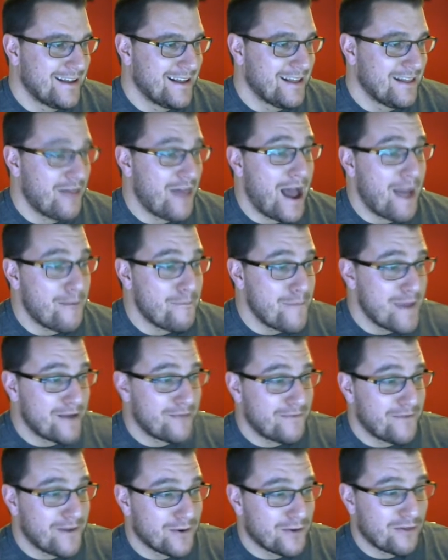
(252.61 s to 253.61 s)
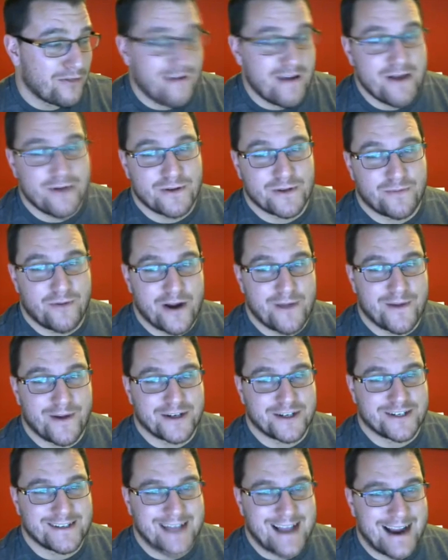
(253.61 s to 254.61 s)
That midfield three was pretty much
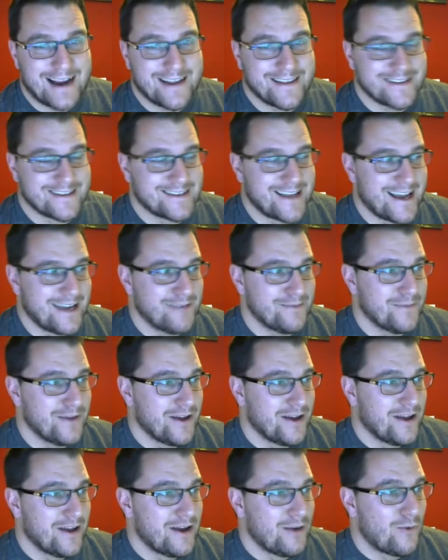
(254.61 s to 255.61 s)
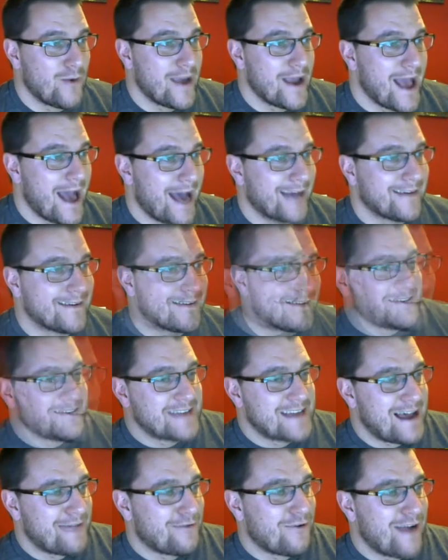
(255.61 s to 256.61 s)
exactly the same we had
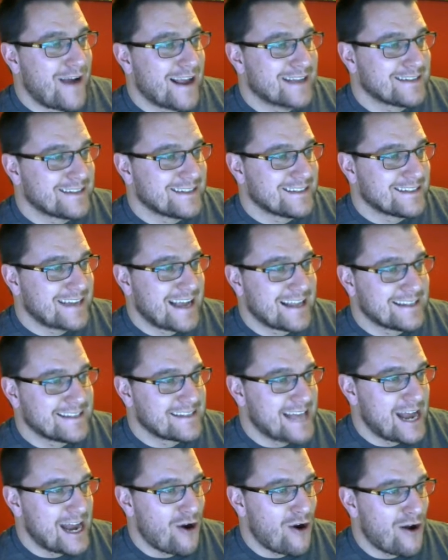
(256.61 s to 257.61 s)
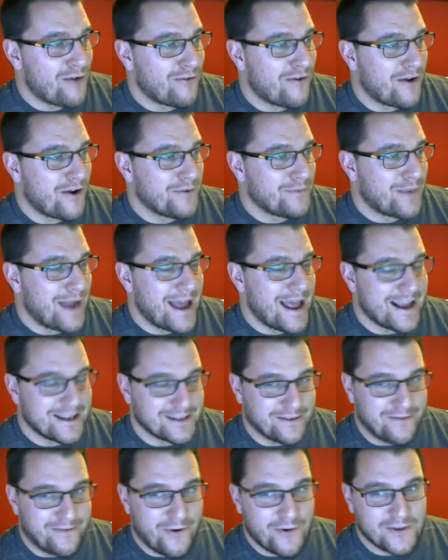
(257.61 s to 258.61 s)
Tavares and Zanella up front playing as
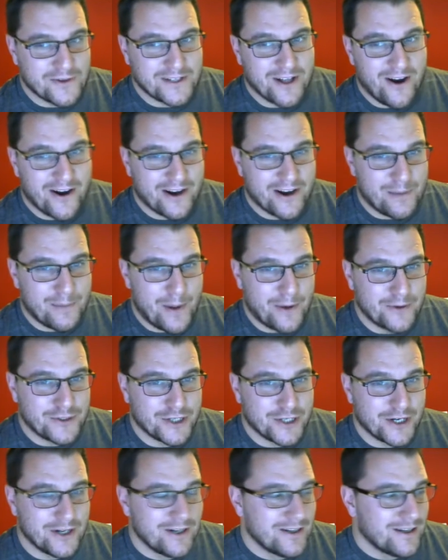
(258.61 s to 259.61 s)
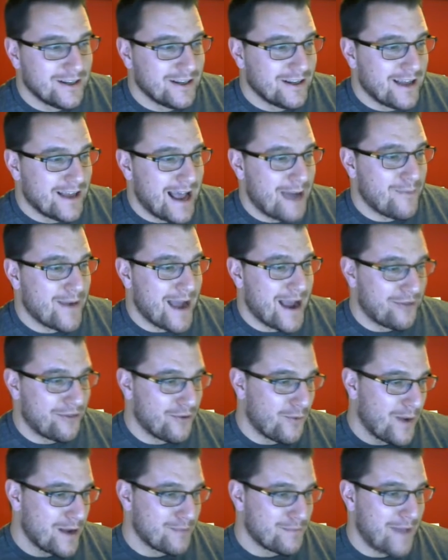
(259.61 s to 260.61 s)
a false nine and a poacher, and we had the
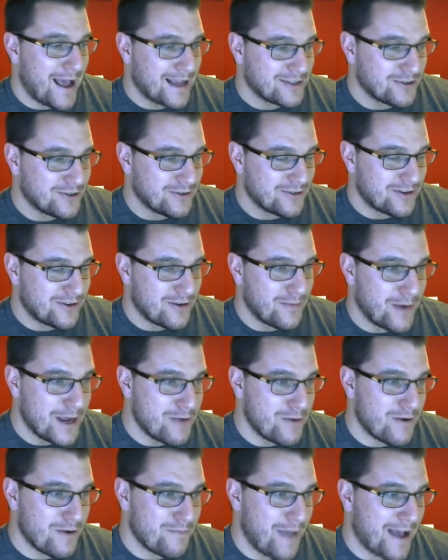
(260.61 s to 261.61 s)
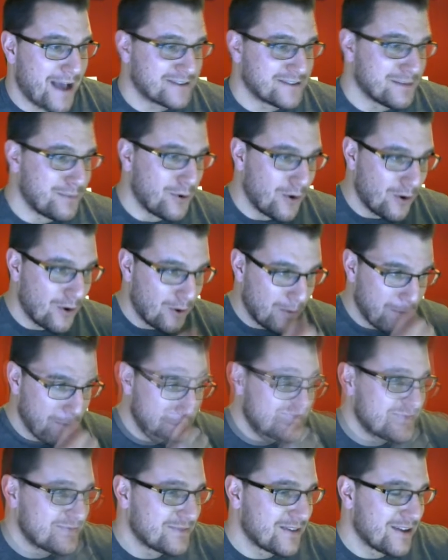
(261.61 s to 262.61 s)
wing backs on complete wing back support.
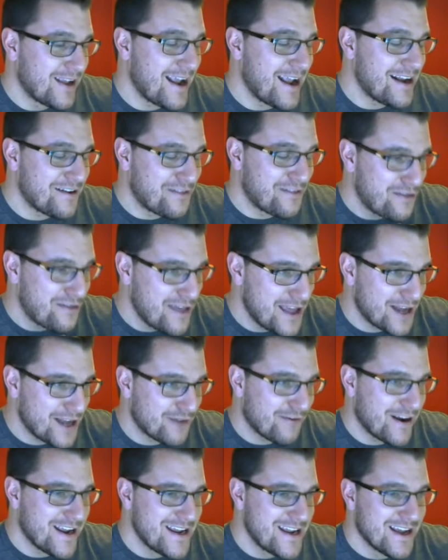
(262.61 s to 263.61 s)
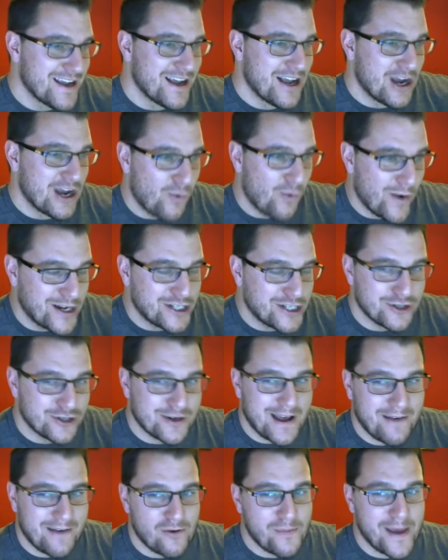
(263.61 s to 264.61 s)
In theory, we should
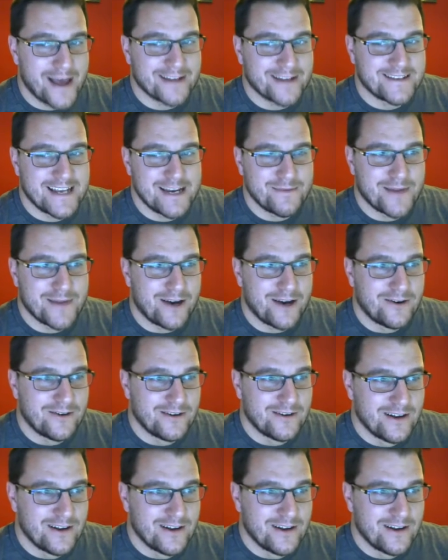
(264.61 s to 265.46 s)
have a better team now.